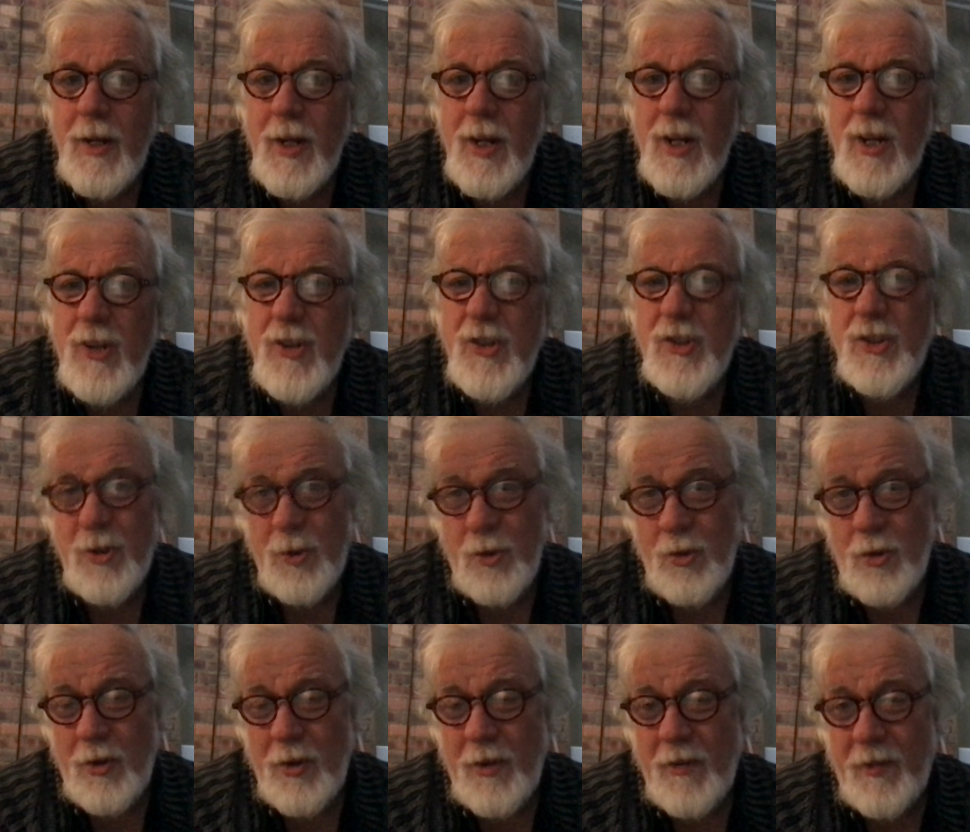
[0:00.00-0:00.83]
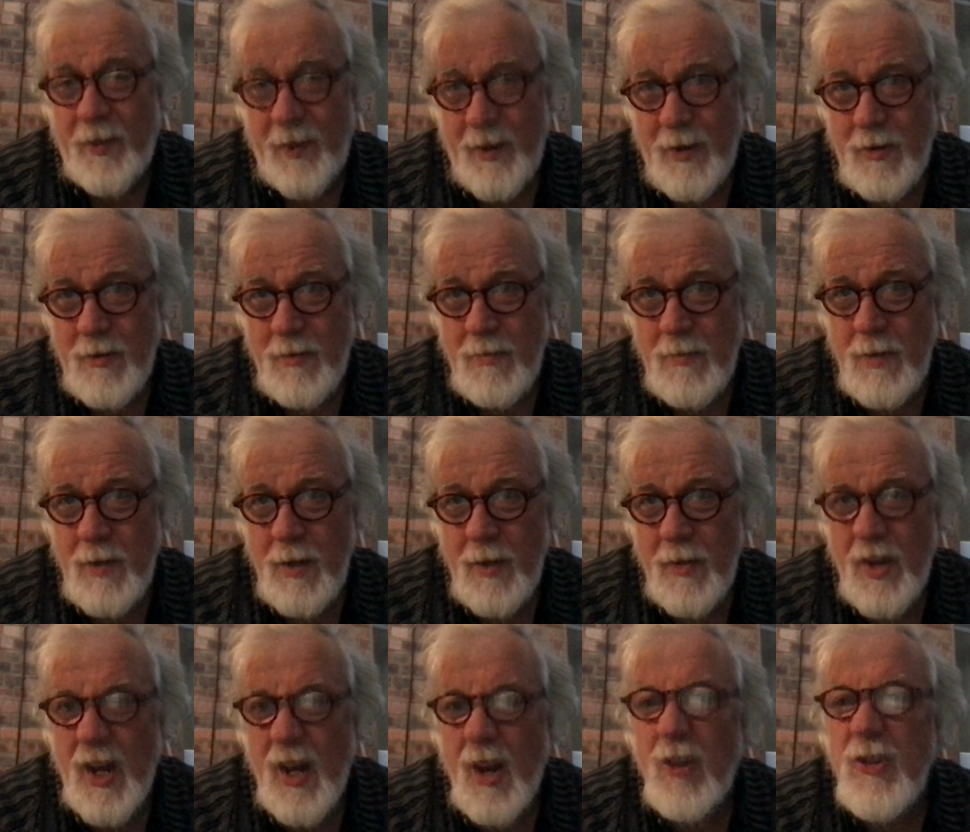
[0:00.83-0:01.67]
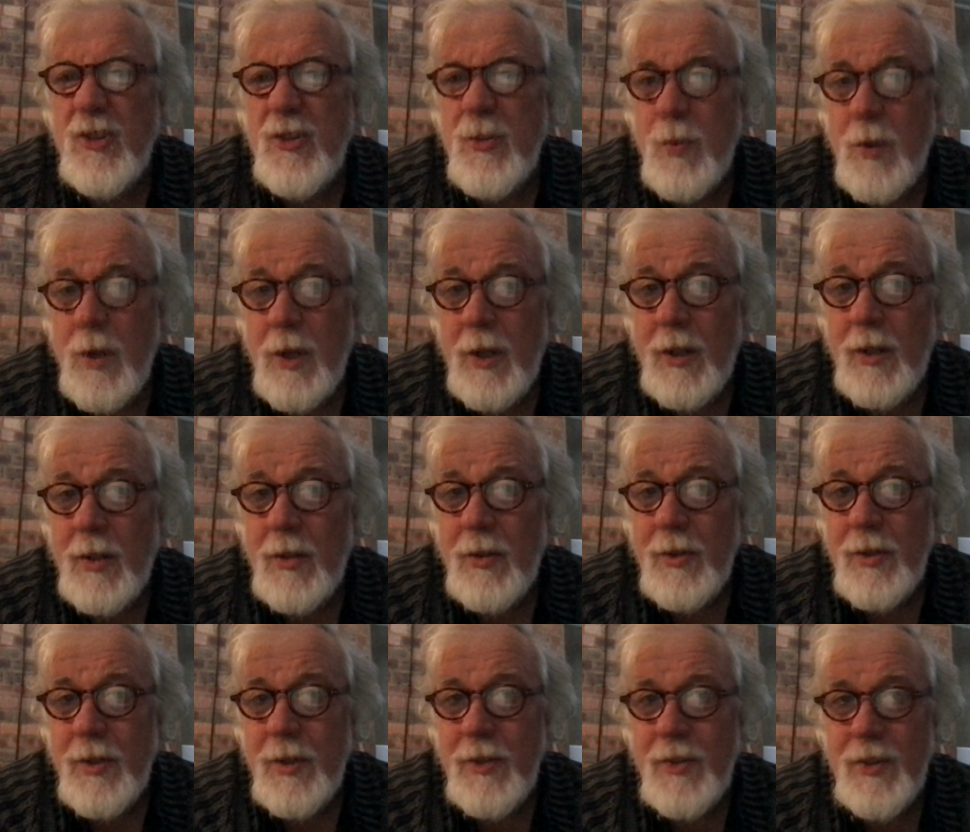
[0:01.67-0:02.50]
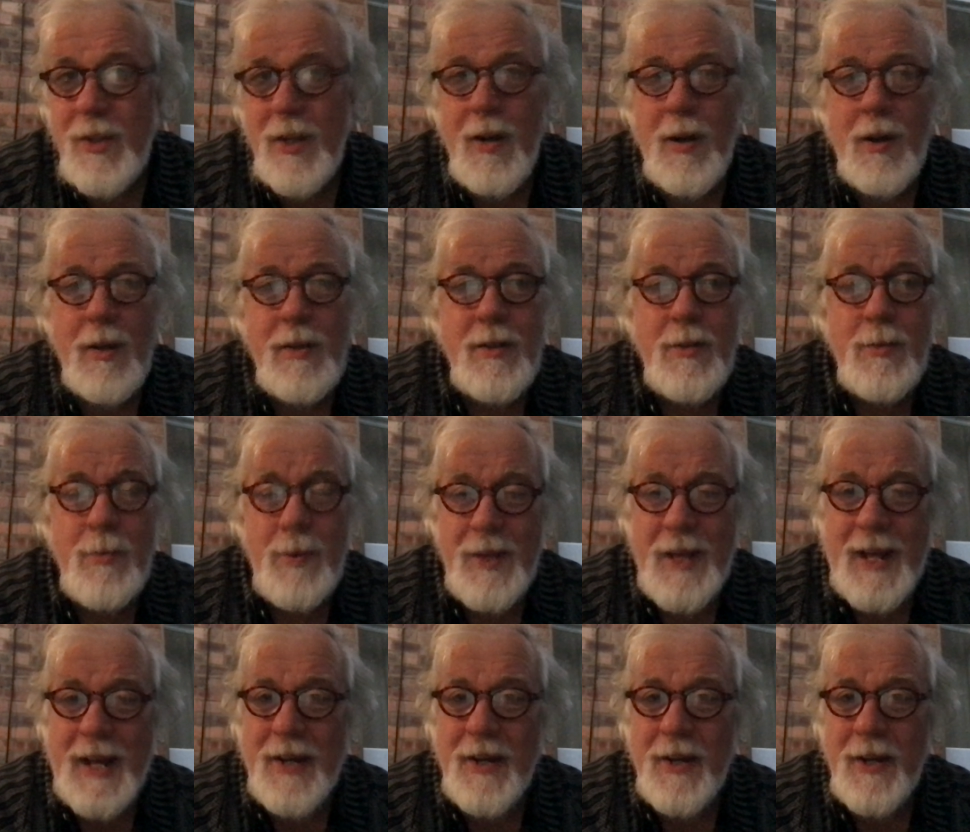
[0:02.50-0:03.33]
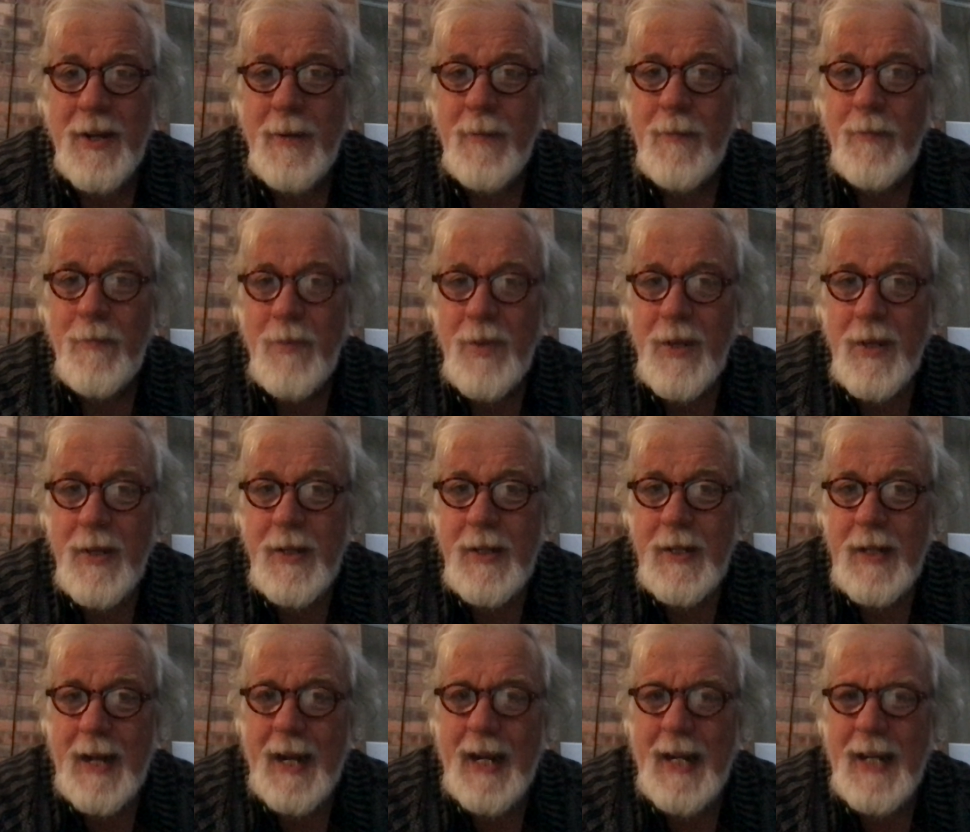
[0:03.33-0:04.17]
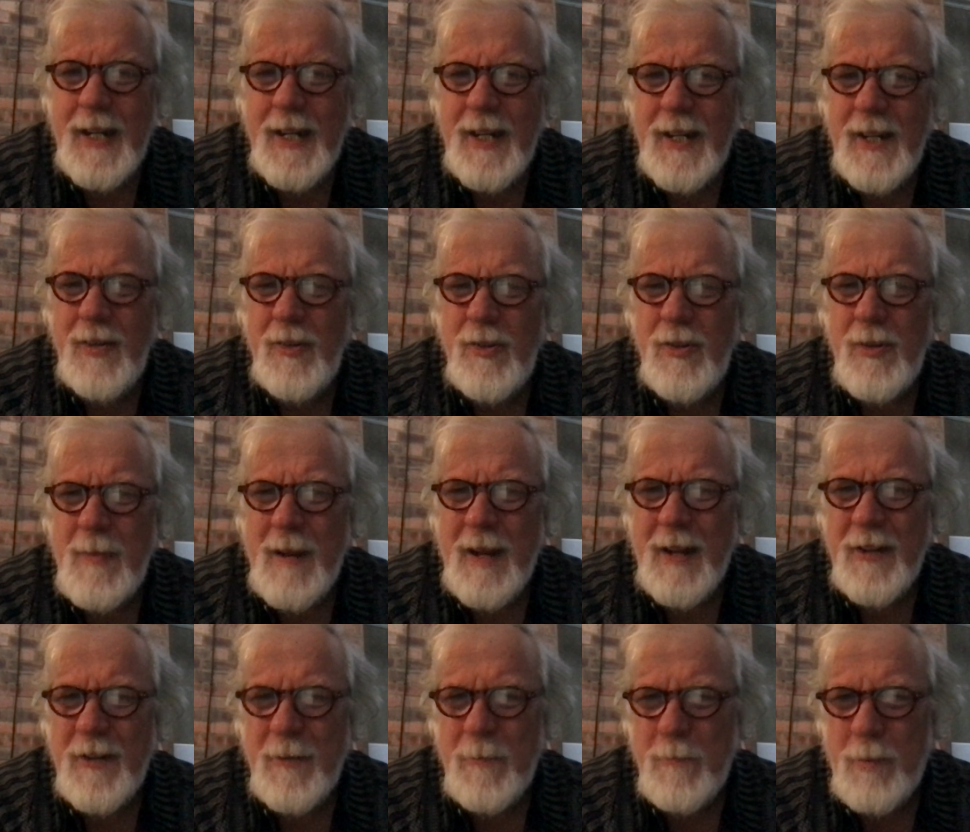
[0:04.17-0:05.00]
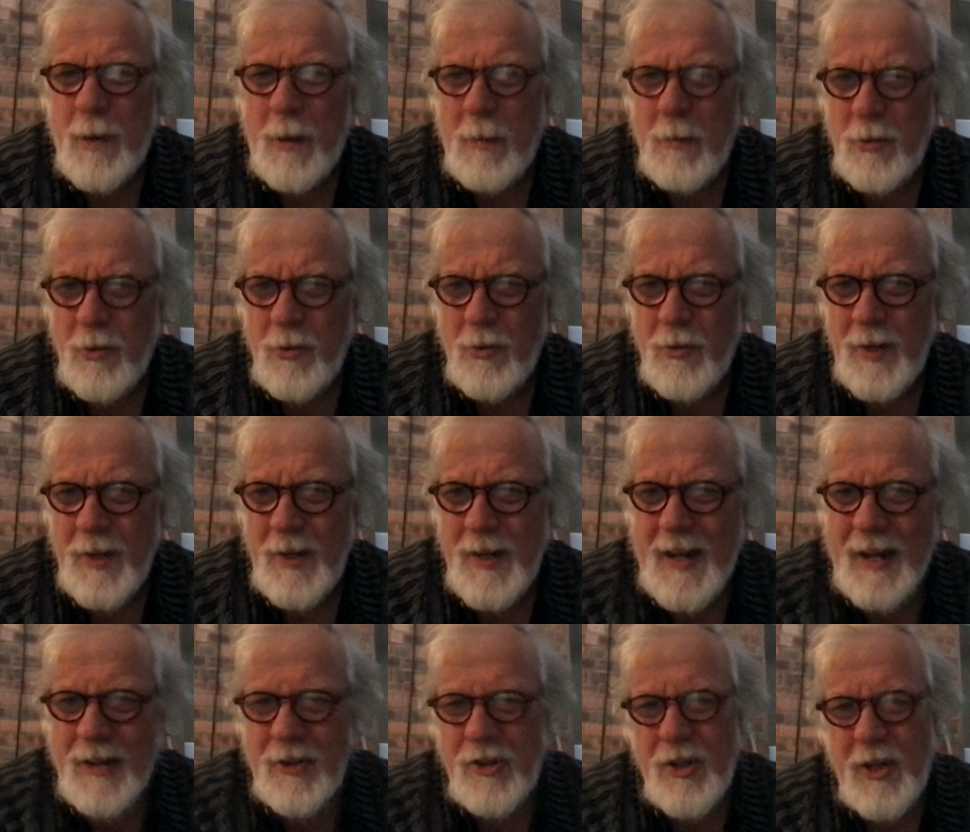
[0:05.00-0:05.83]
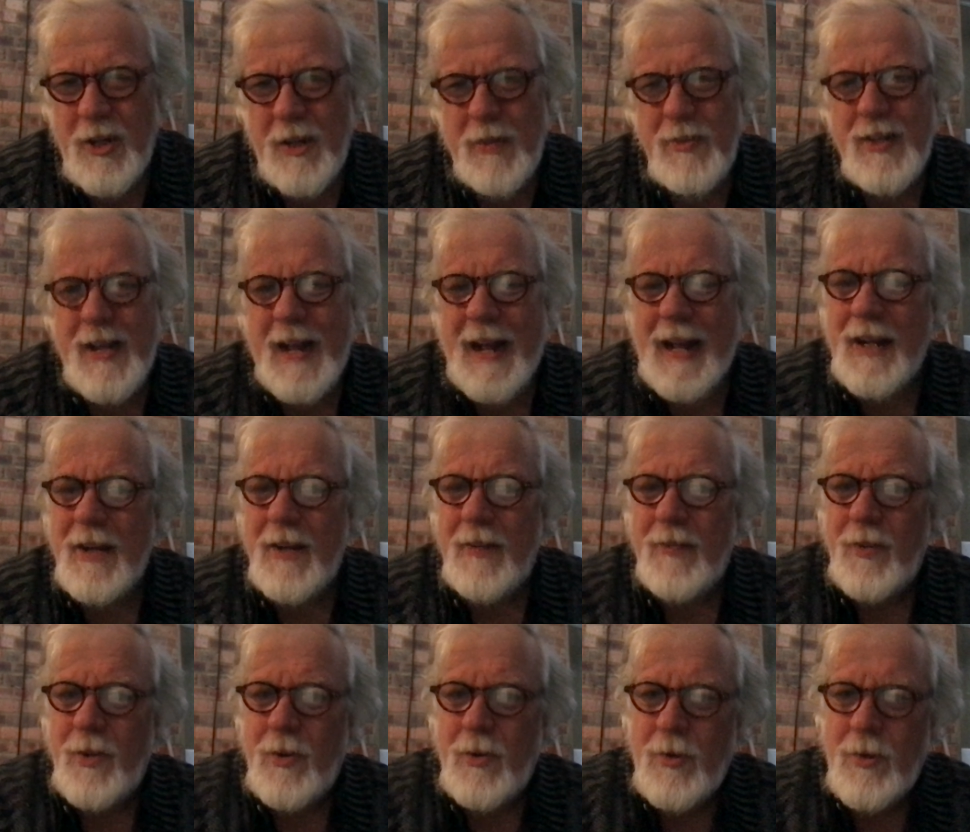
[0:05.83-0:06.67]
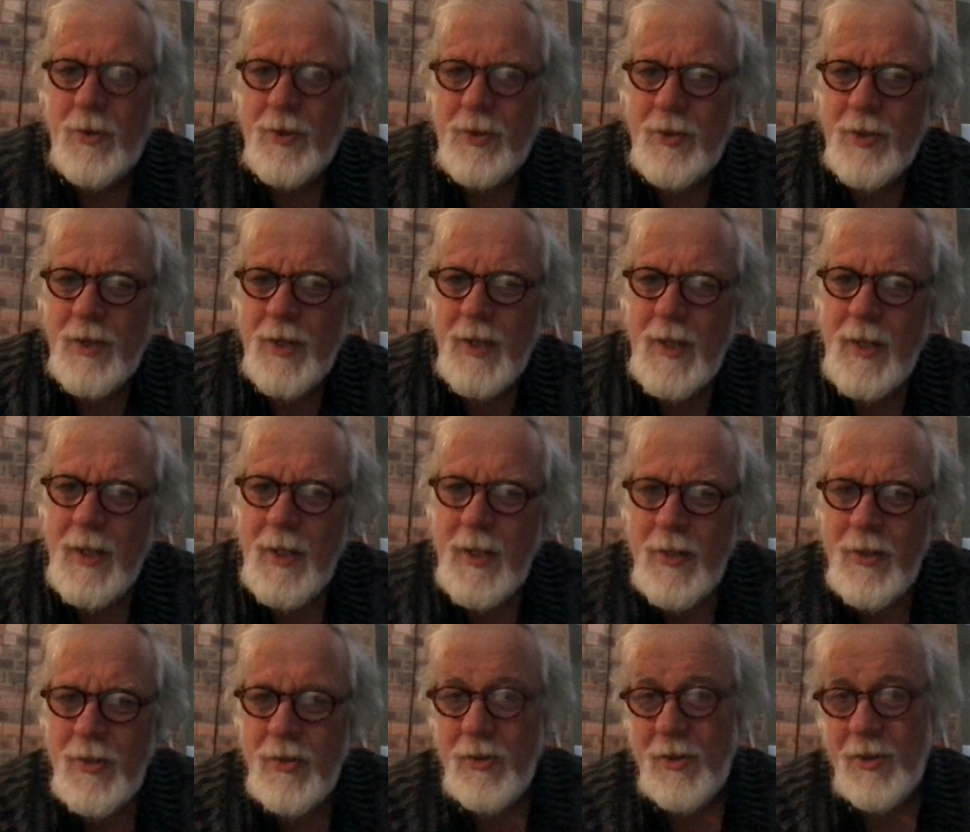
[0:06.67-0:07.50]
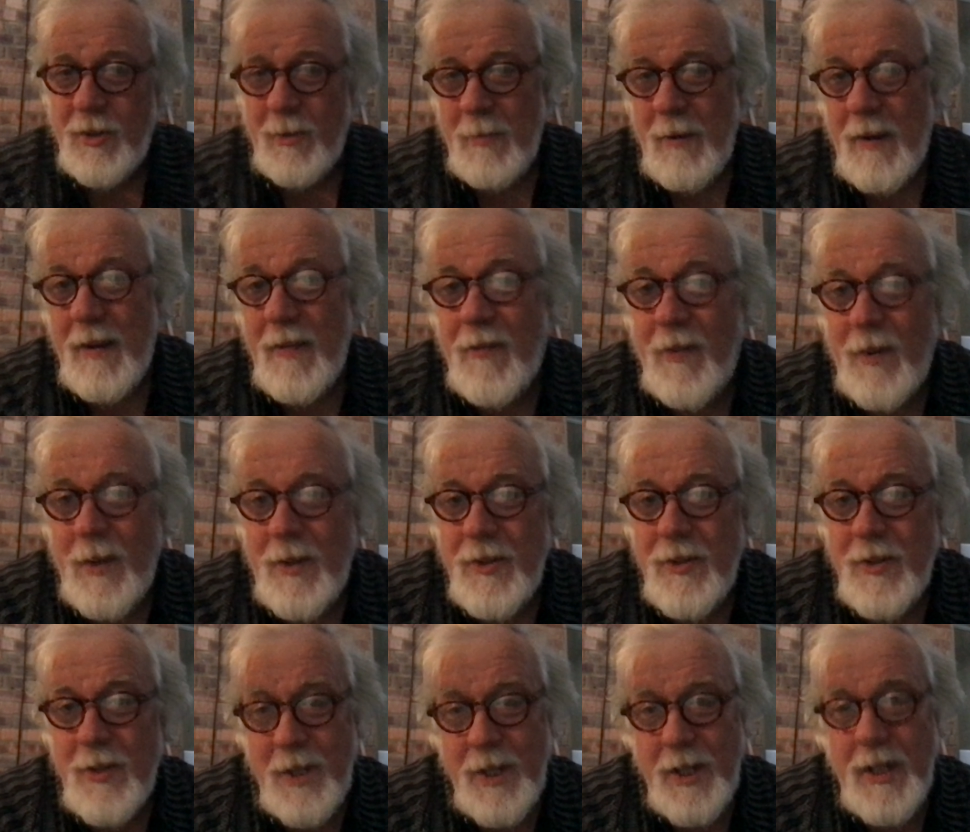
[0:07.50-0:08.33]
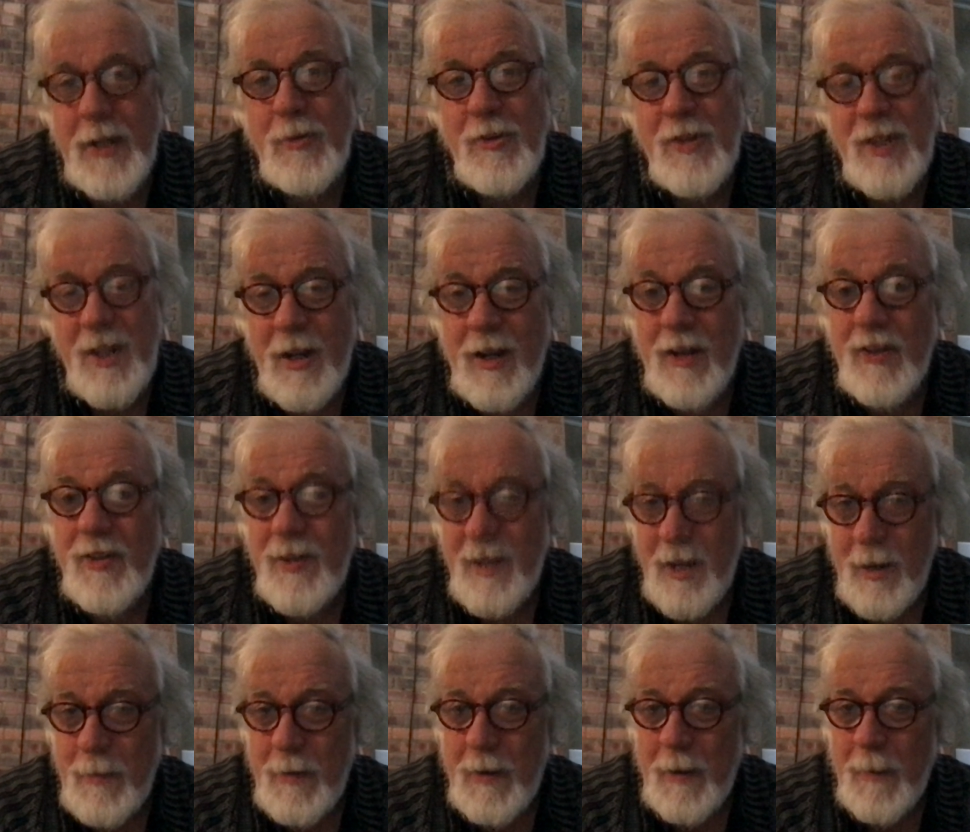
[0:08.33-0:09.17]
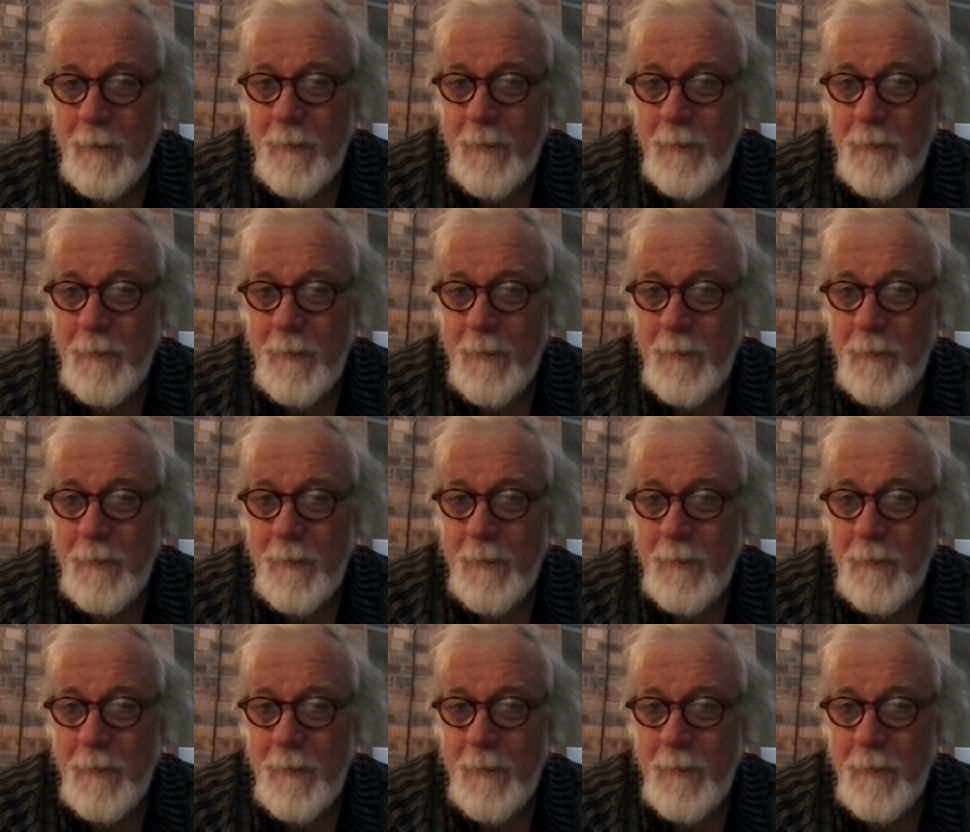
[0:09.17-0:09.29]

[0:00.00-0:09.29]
Saw the film The Lost World tonight with Andy. Ate huge amounts of popcorn and nachos and, of course, took some leaflets to the UCI cinema.